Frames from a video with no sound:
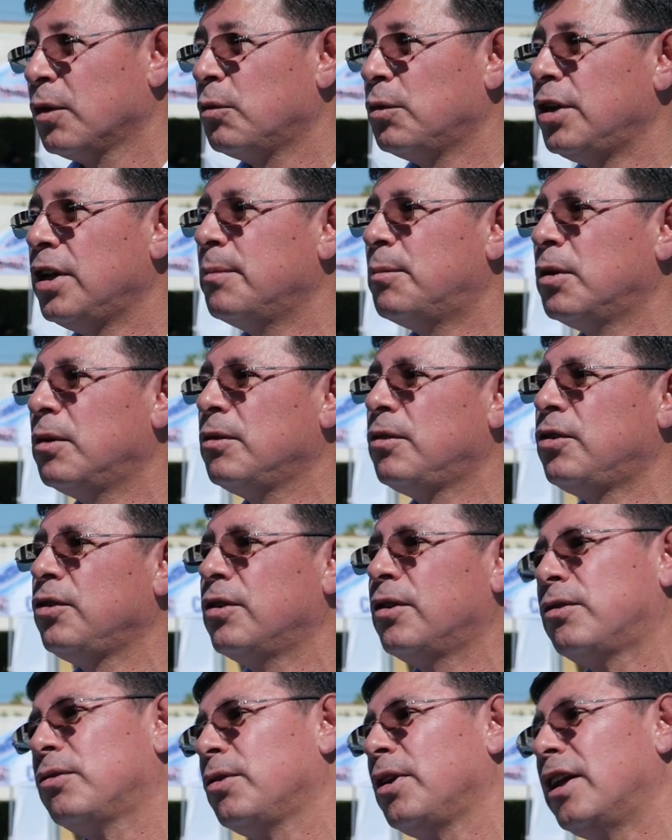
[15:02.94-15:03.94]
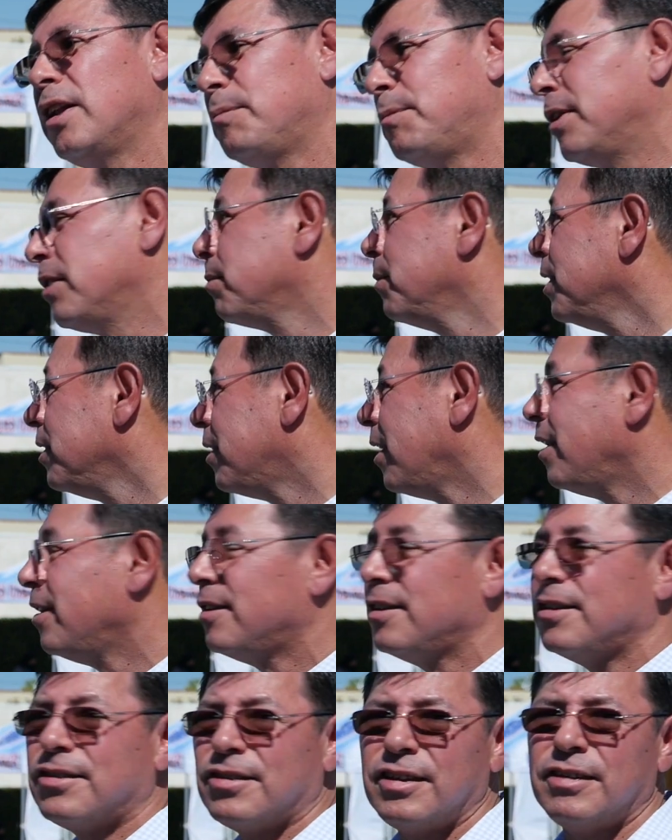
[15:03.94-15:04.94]
We need volunteers to help us maintain
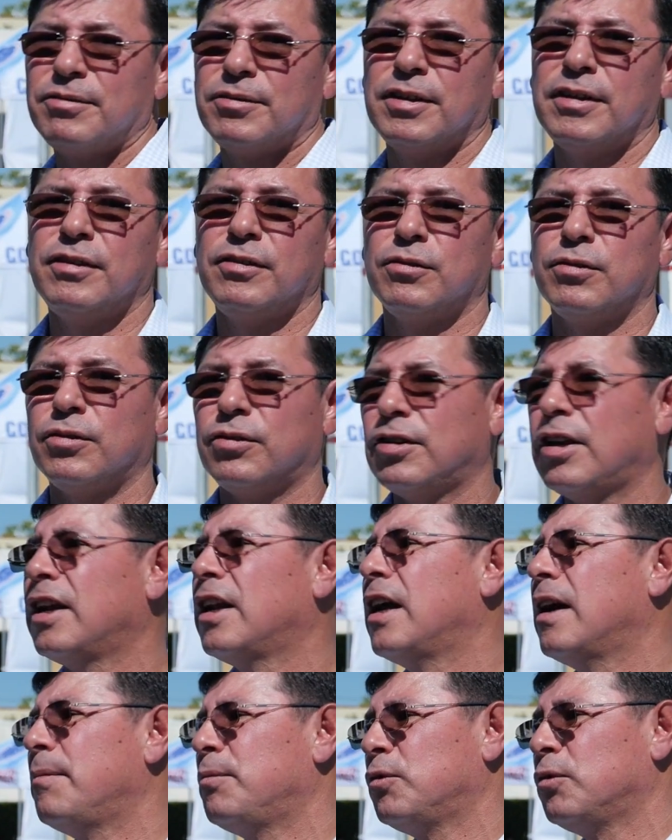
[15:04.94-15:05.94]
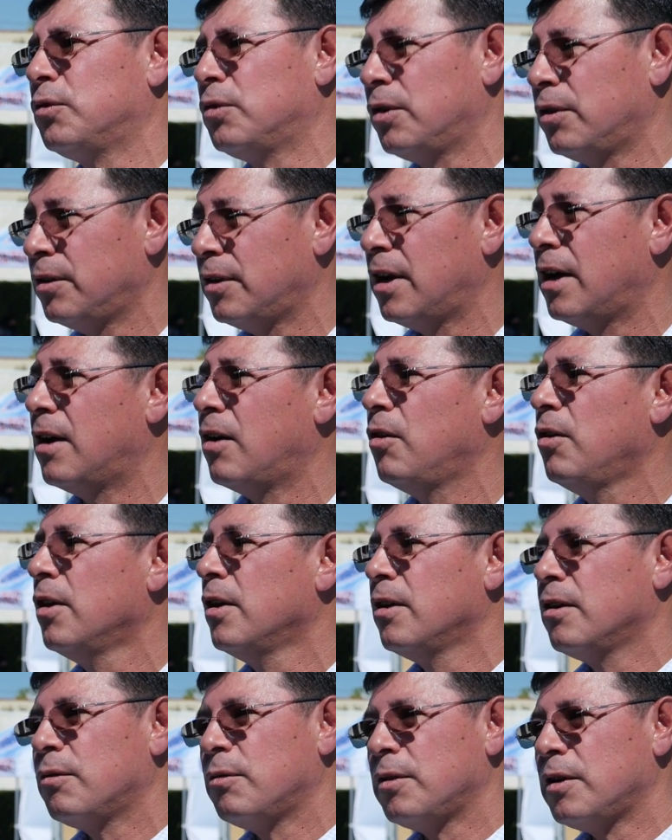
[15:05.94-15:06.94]
this system, to set up, to turn out.
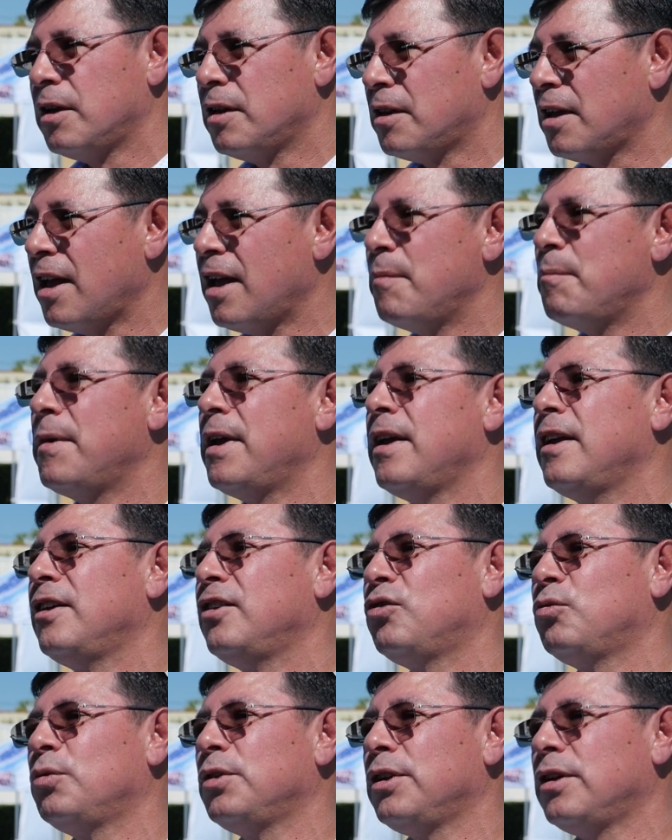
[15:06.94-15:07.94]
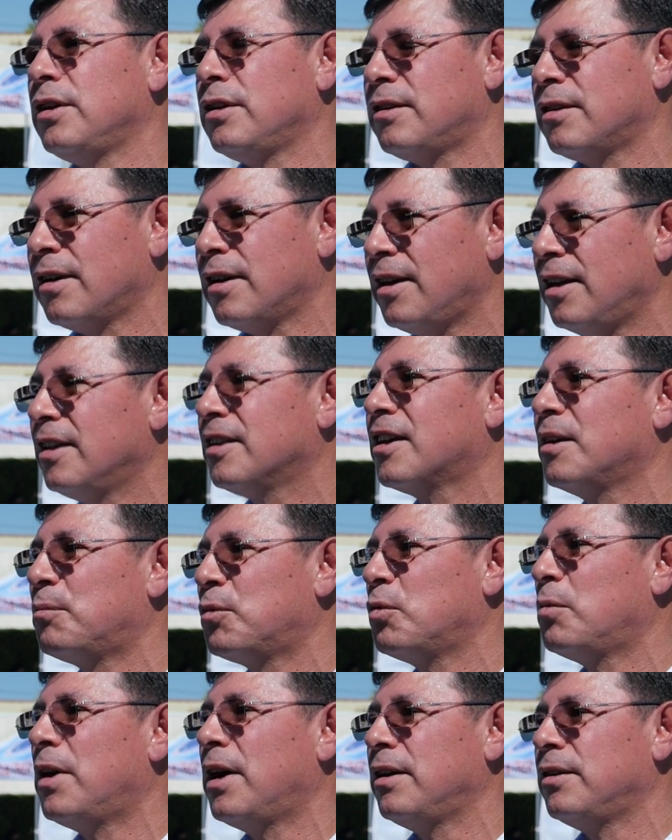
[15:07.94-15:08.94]
We need MAs, we need healthcare
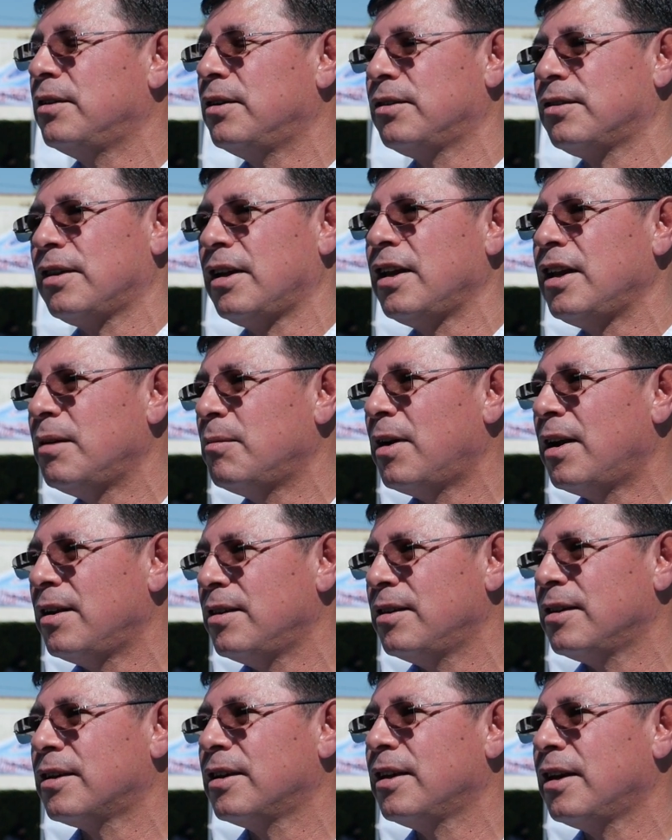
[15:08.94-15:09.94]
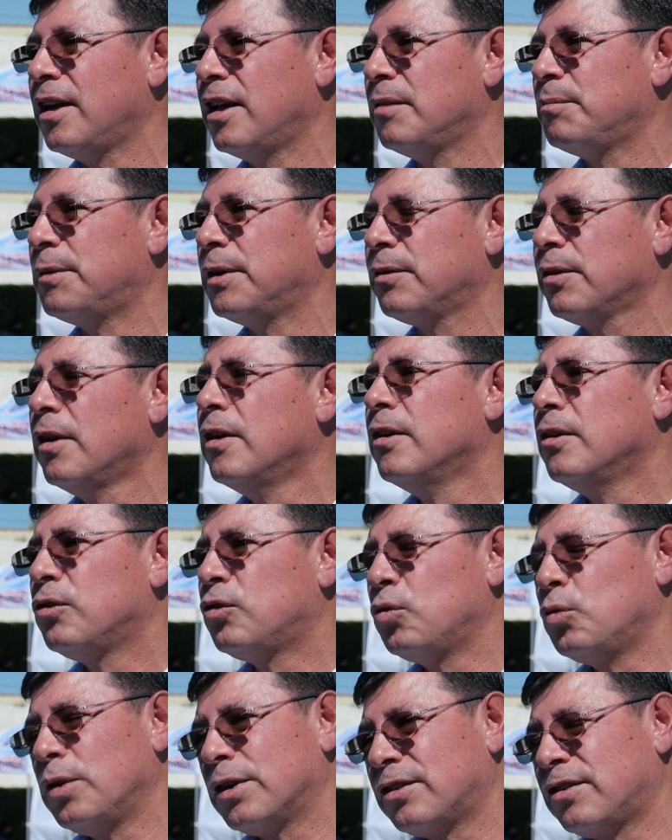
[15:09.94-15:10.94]
providers, anybody that can help us
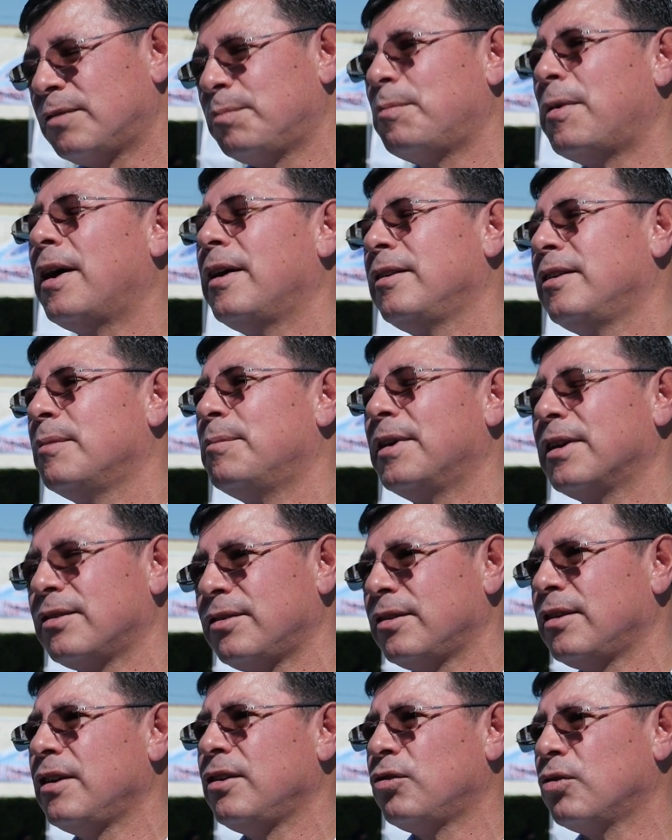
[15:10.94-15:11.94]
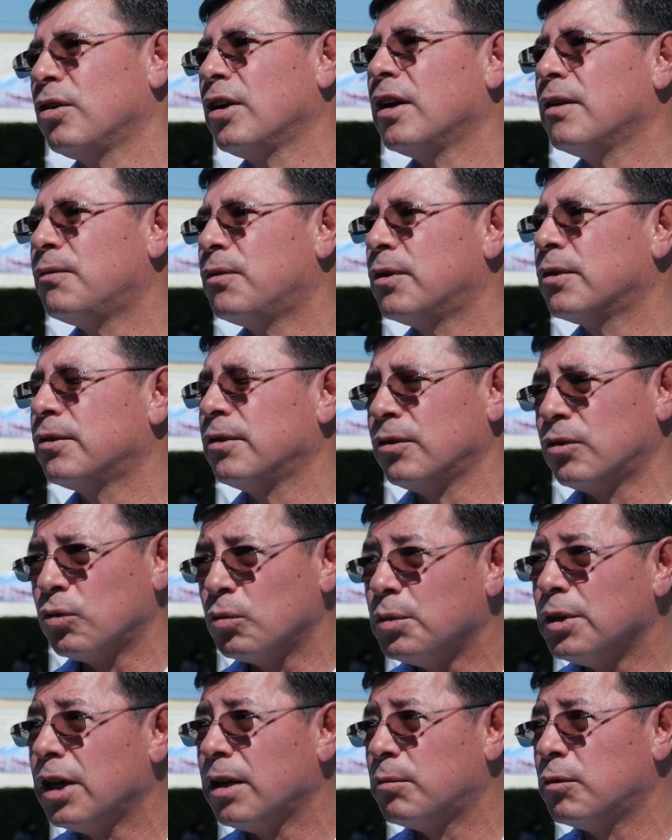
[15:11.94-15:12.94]
to expand the vaccination efforts and to
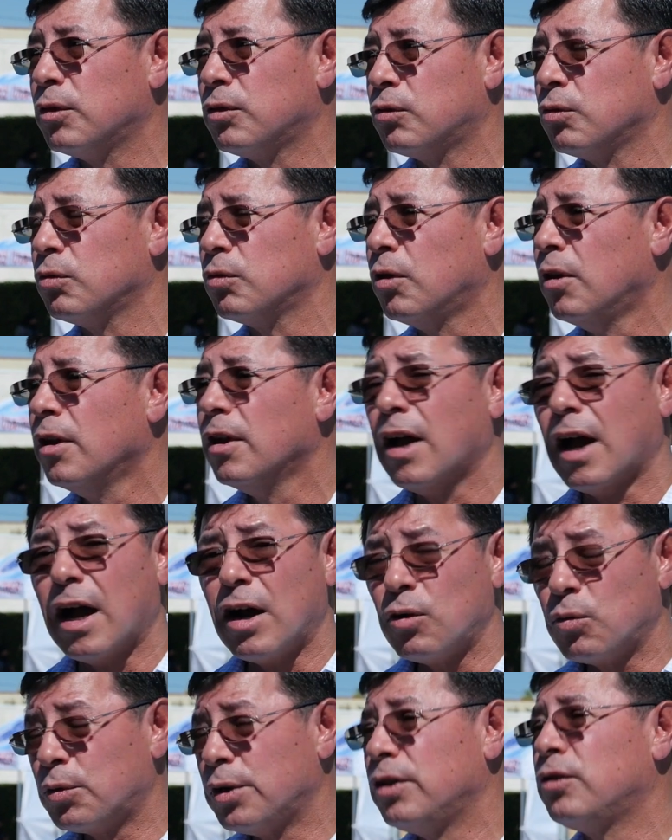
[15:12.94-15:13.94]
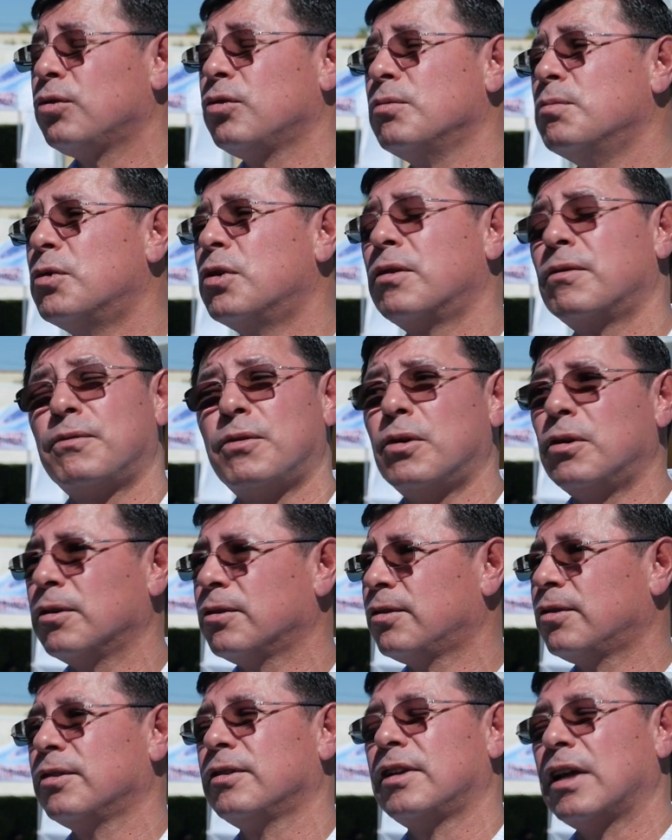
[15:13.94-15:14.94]
be able to outreach to more
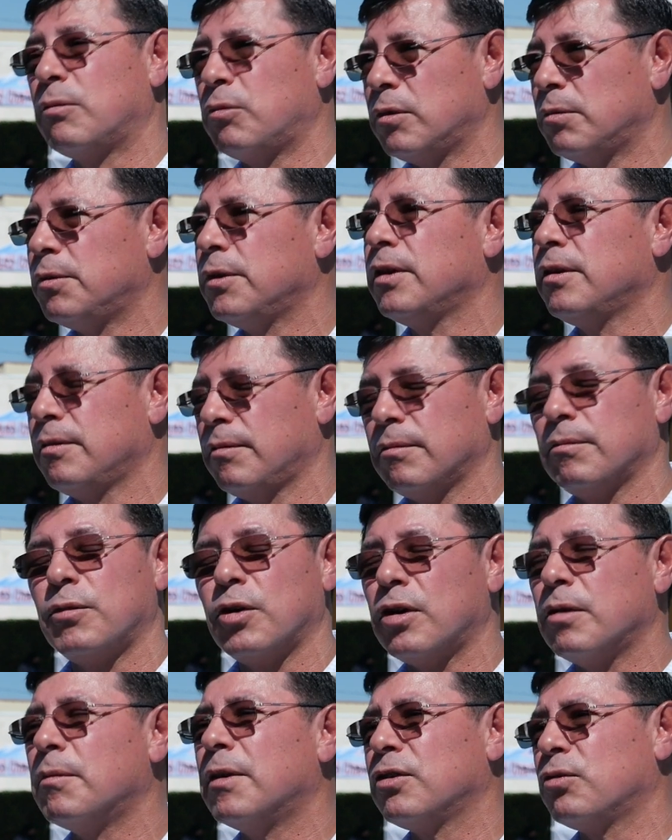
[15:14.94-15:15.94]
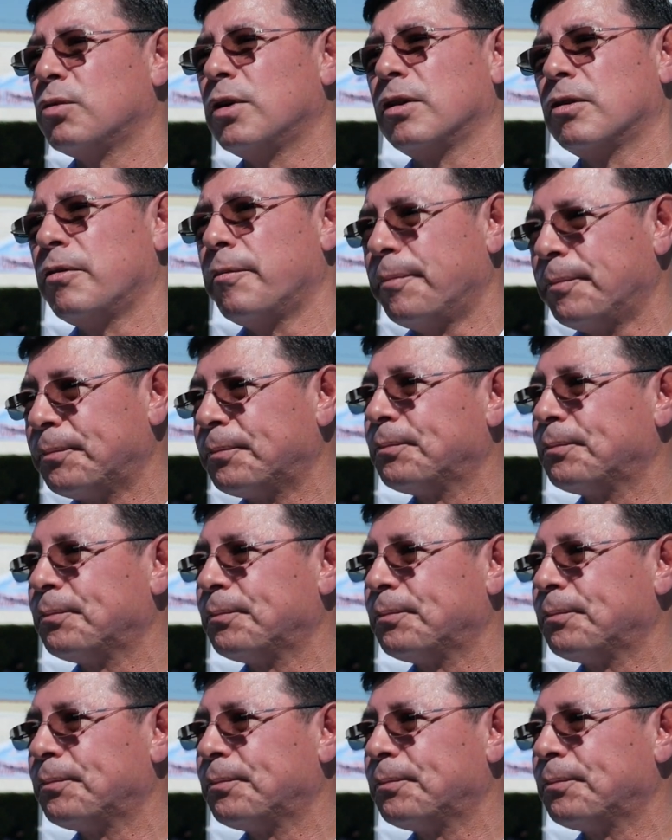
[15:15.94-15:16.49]
folks. That would be very much welcome.